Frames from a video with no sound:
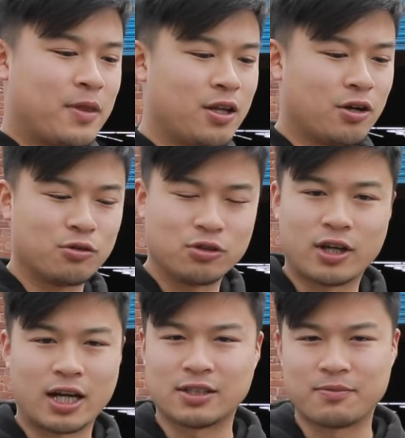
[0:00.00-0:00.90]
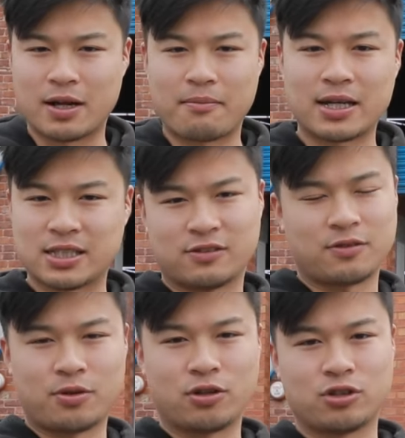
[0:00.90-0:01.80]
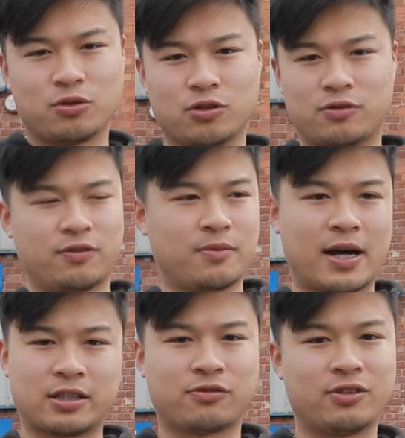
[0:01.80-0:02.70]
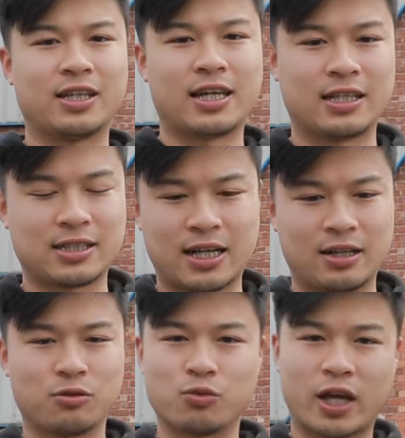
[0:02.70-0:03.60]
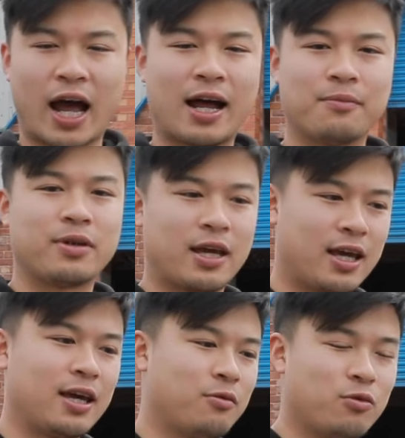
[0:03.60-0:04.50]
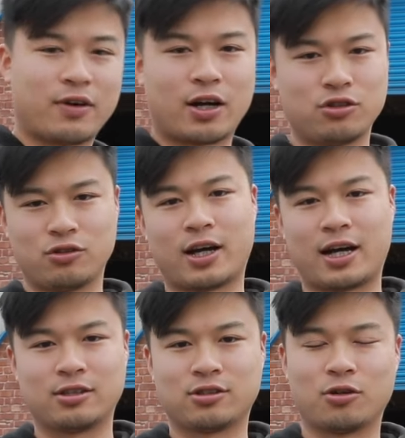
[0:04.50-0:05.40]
you guys have been a massive support to us for the past 3 years and we can't be here without you guys.